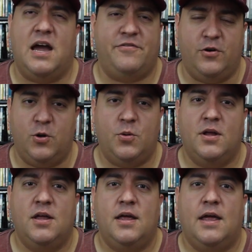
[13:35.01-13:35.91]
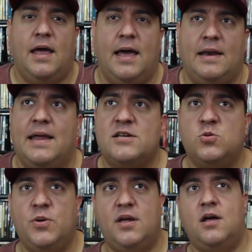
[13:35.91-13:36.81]
afternoon. And
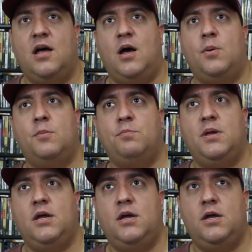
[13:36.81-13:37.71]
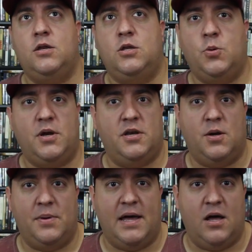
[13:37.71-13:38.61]
next week, I'm going to be doing a
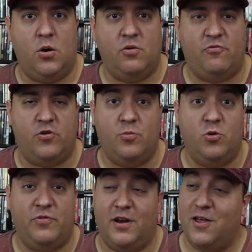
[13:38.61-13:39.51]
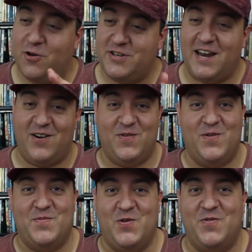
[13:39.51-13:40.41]
dumb down for a movie, another
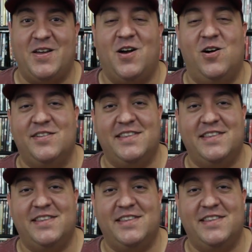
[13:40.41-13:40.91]
terrible movie called